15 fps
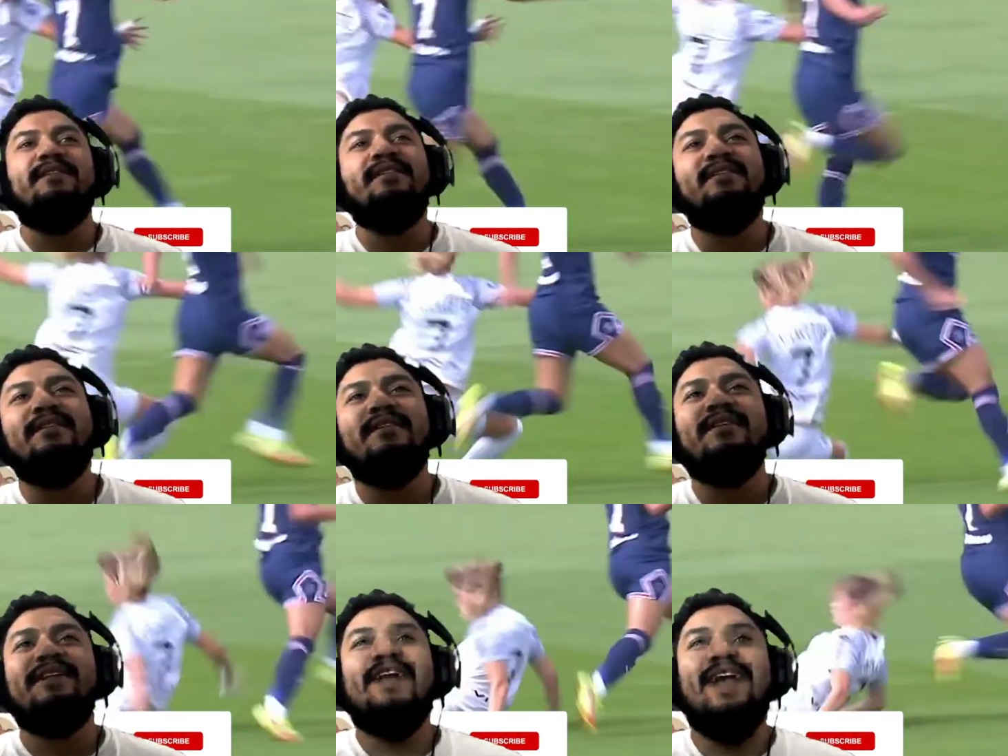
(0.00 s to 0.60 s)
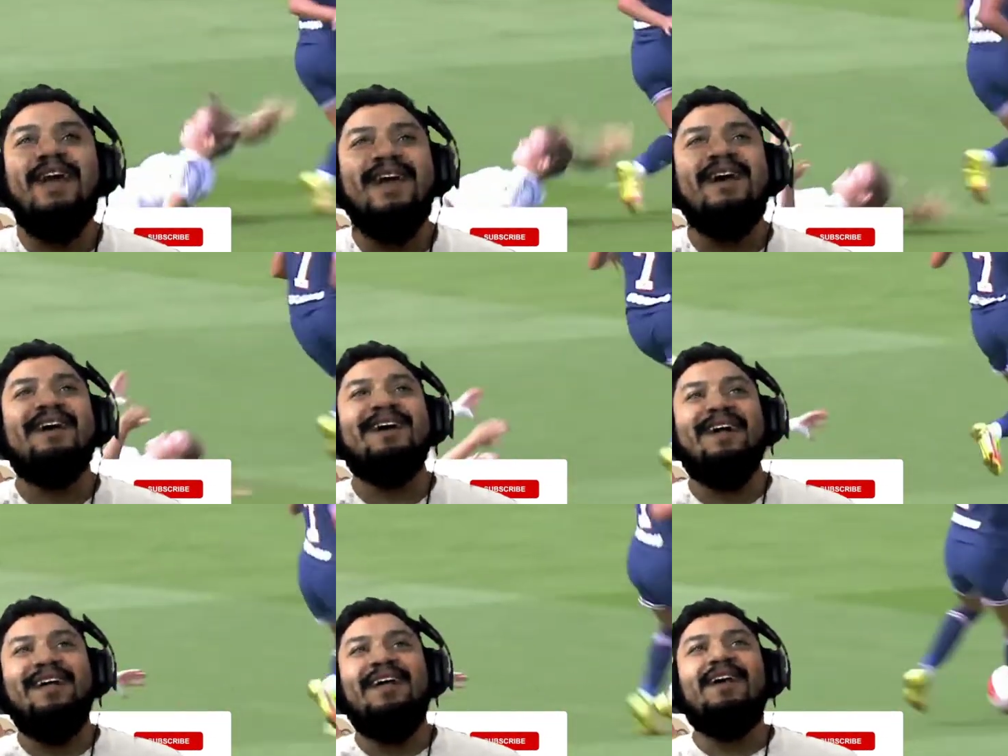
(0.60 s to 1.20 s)
Yeah,
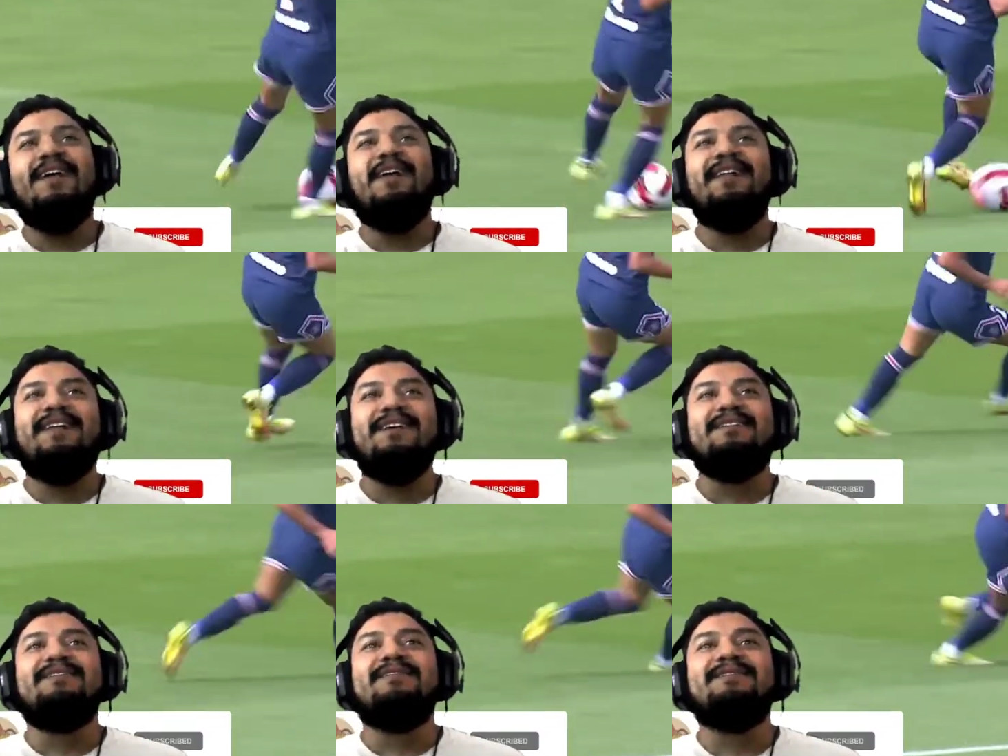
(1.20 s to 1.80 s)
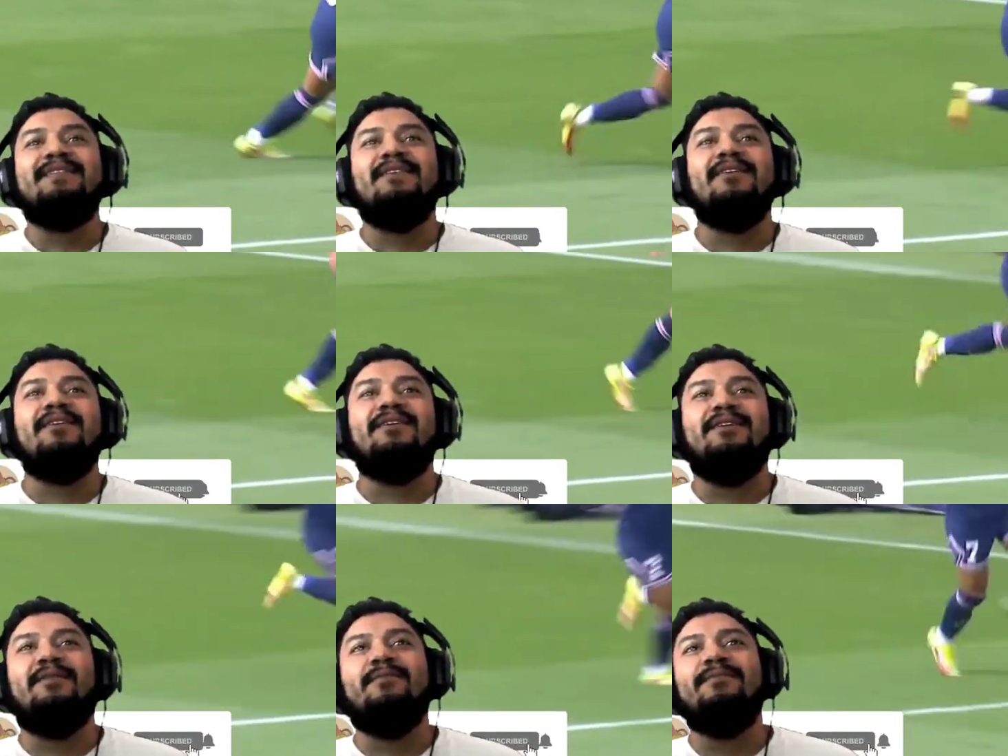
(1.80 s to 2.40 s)
it is.
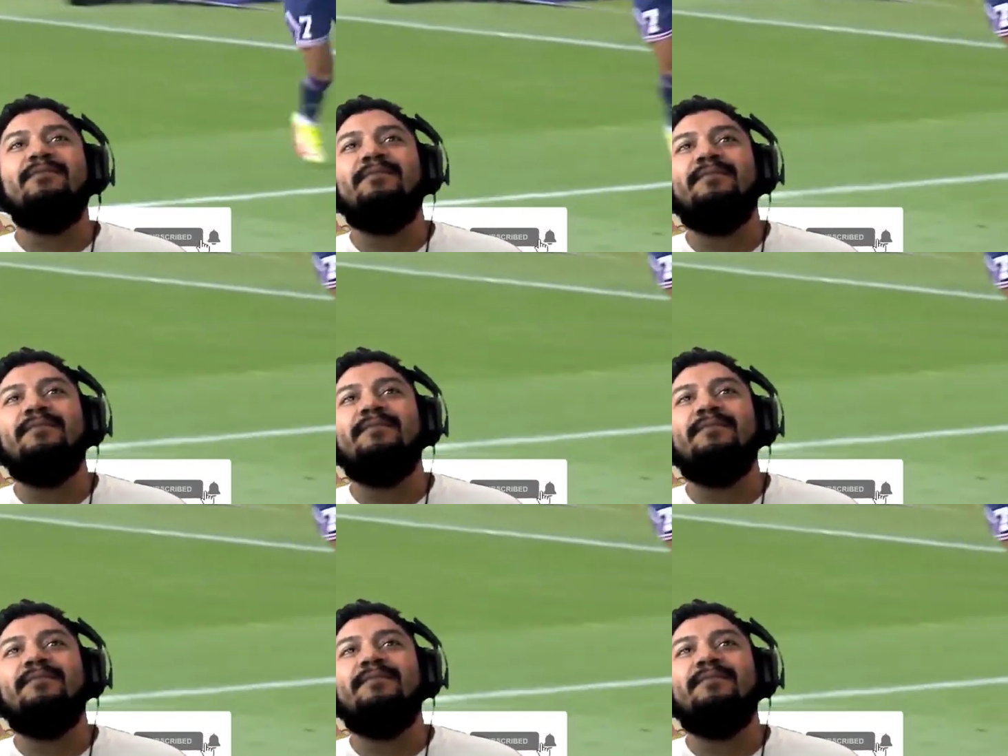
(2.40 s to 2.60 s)
Well,